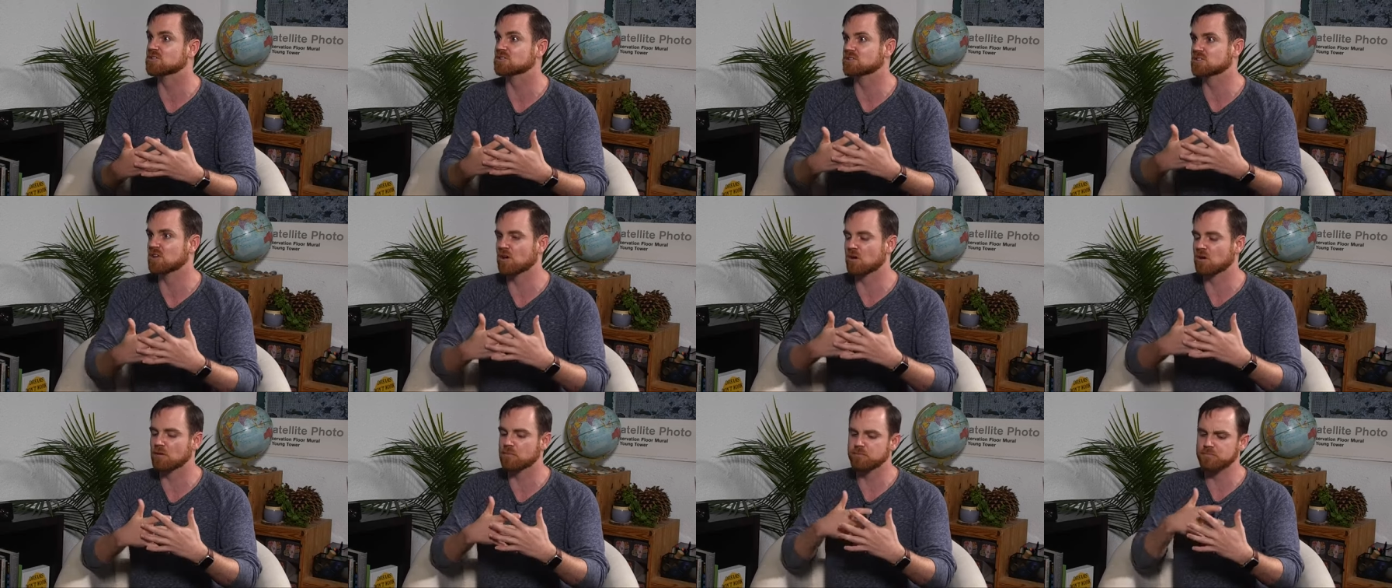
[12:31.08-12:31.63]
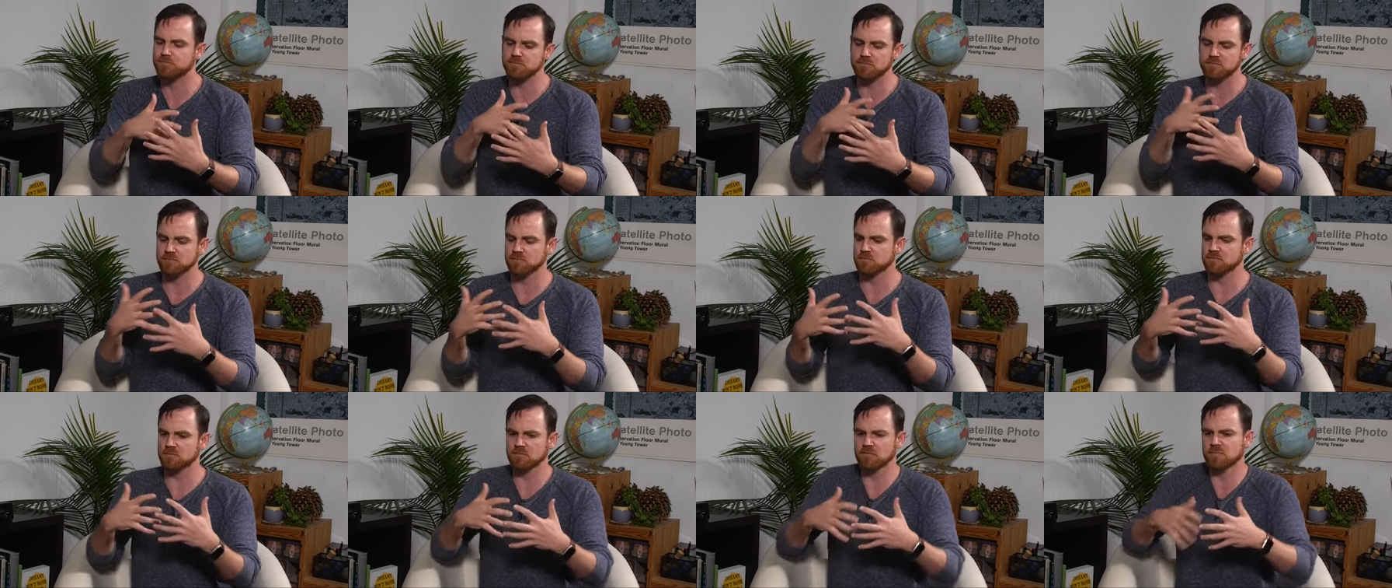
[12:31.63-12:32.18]
Yeah. So
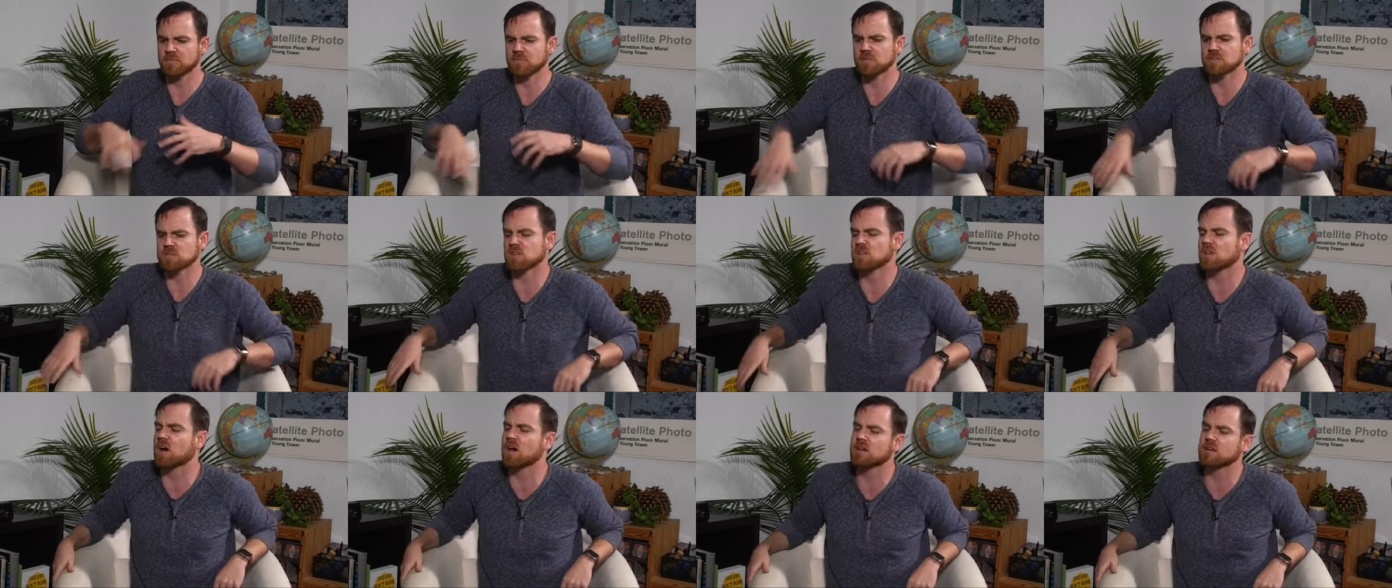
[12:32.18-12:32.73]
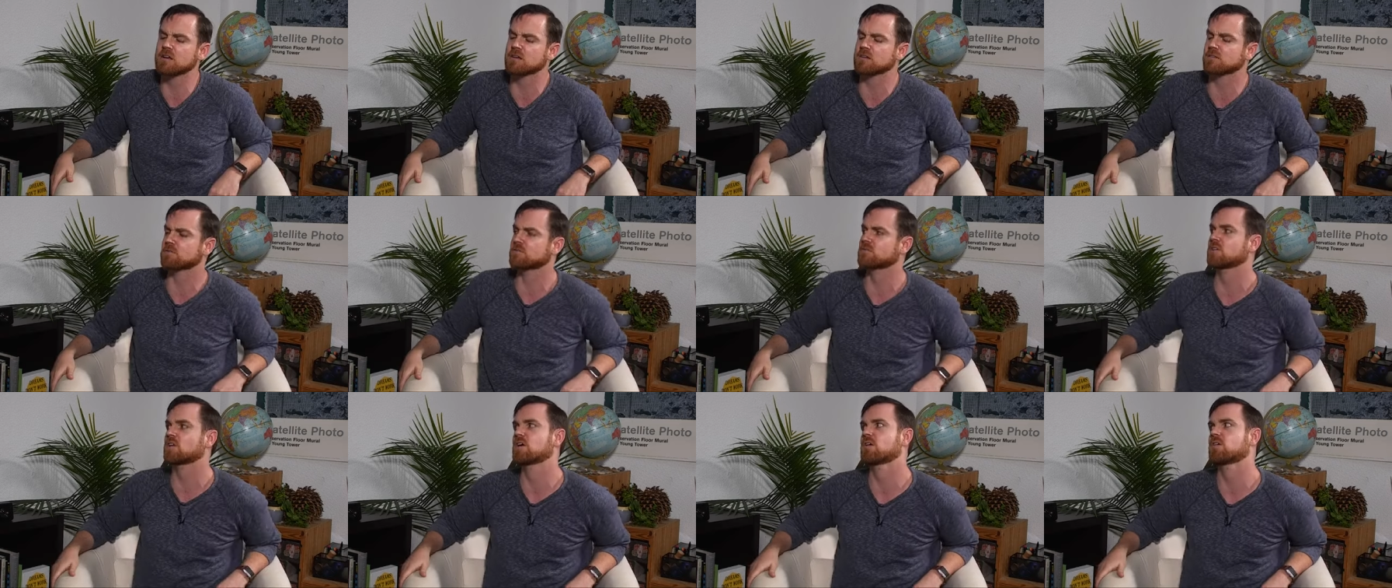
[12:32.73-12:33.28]
there's a lot
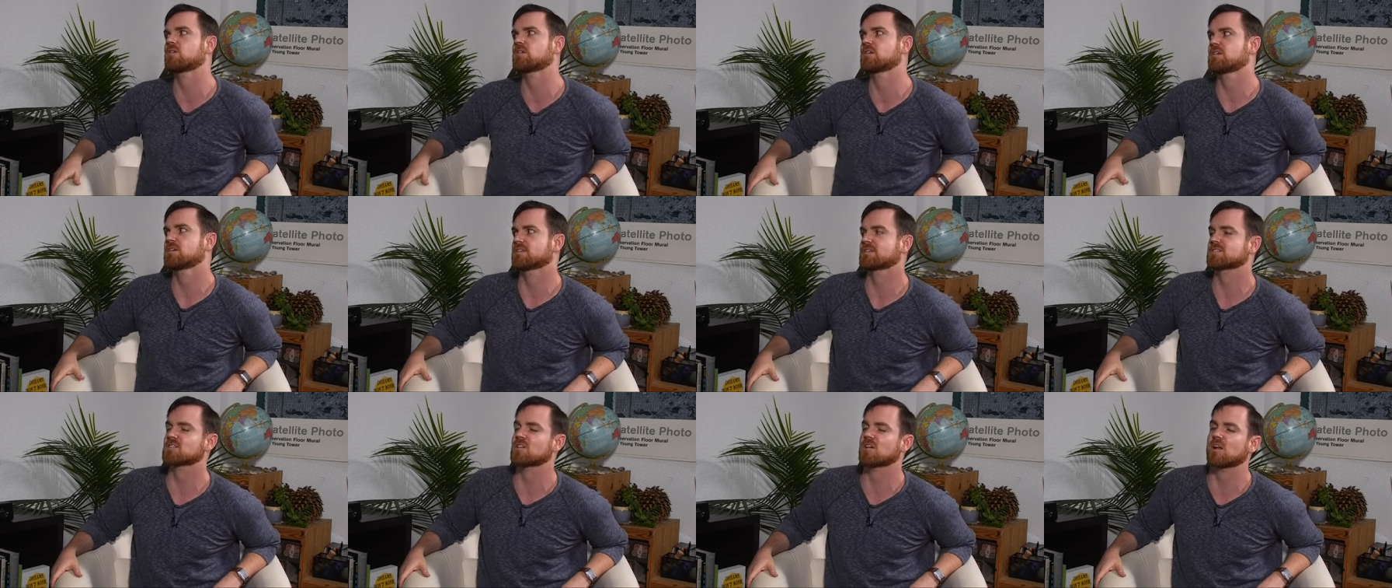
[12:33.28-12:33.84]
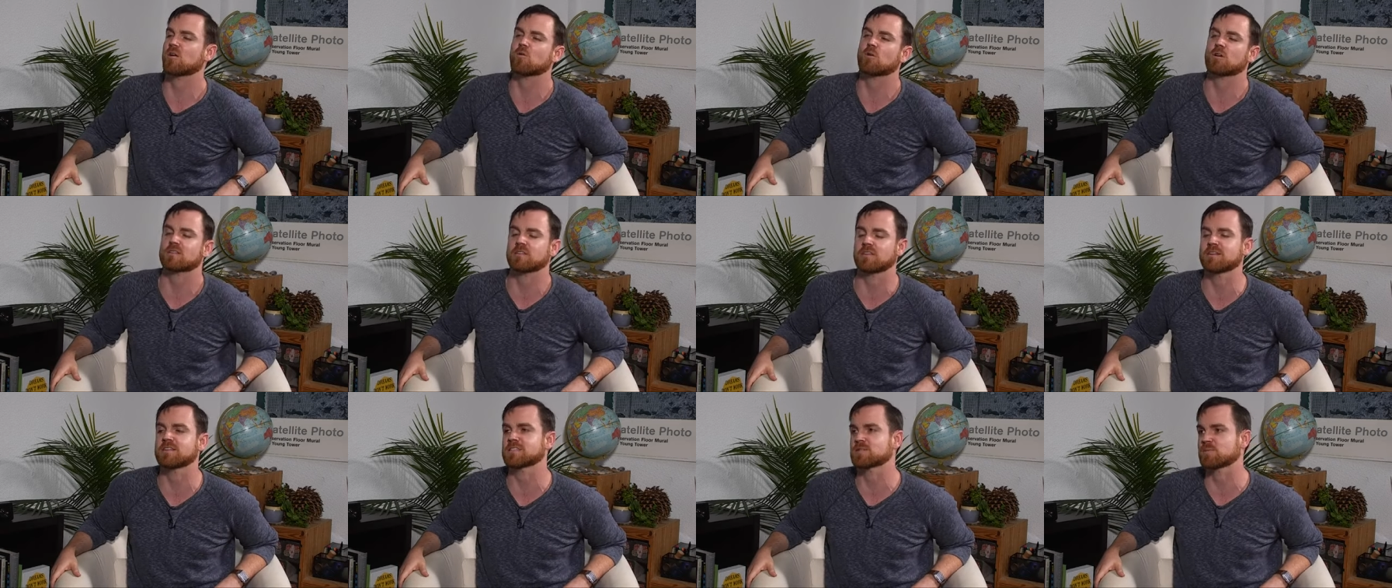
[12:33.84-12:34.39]
of, you know, there's a lot of work
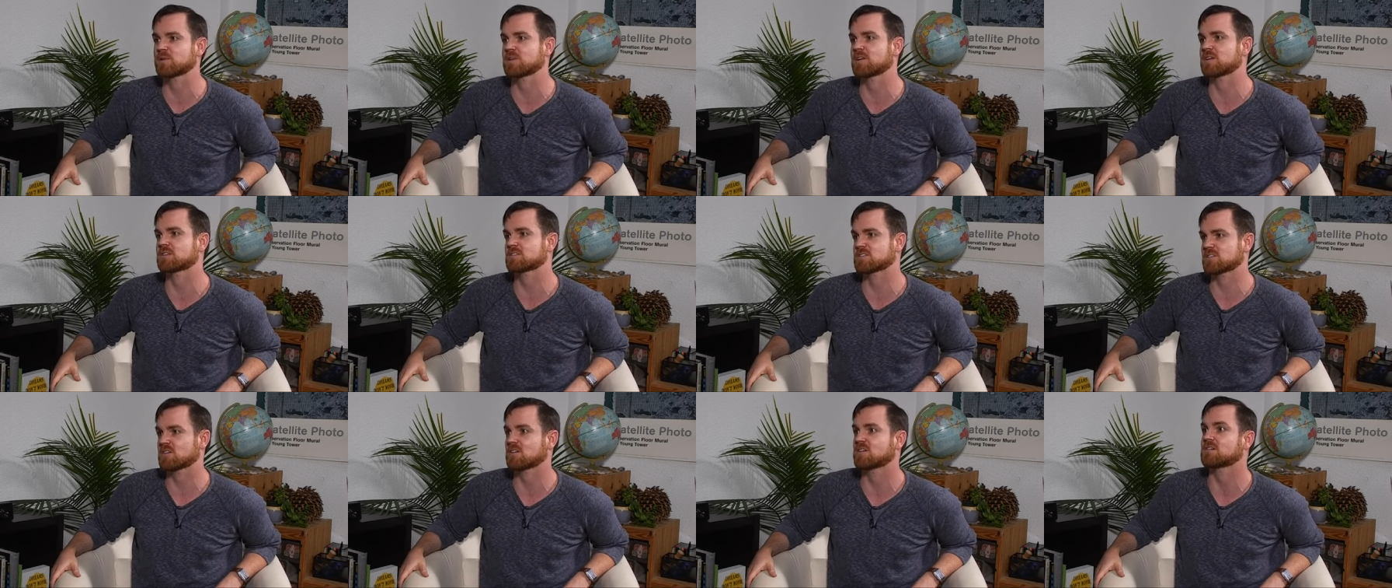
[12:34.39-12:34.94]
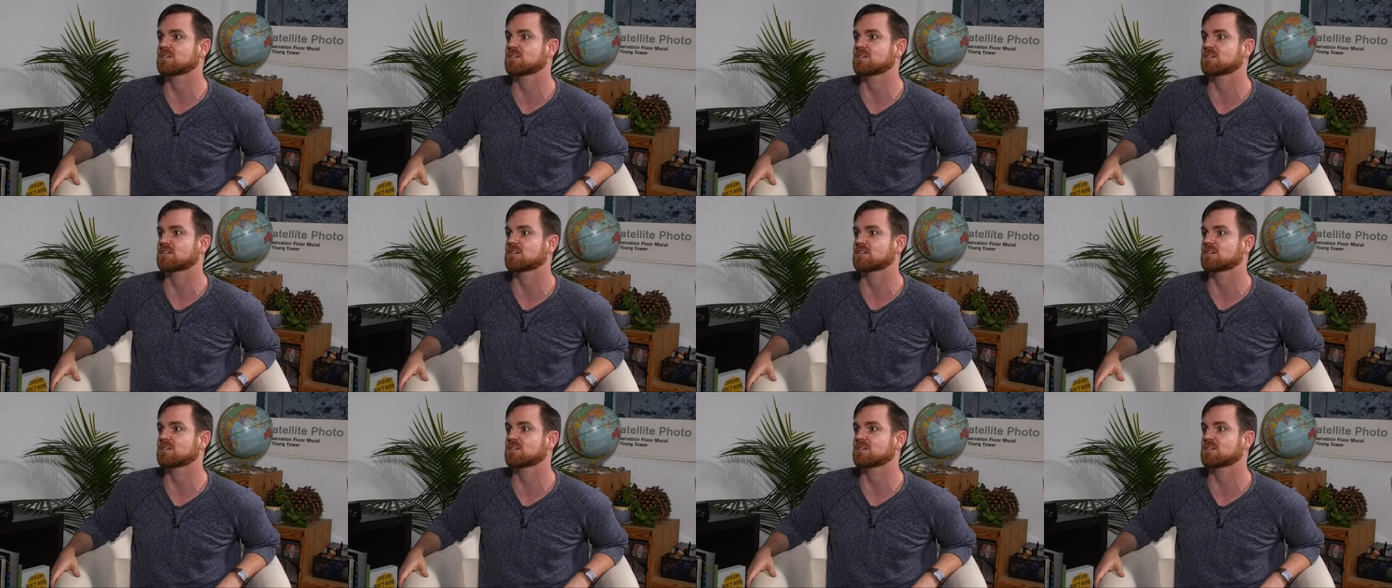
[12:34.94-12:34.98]
that needs to be done still.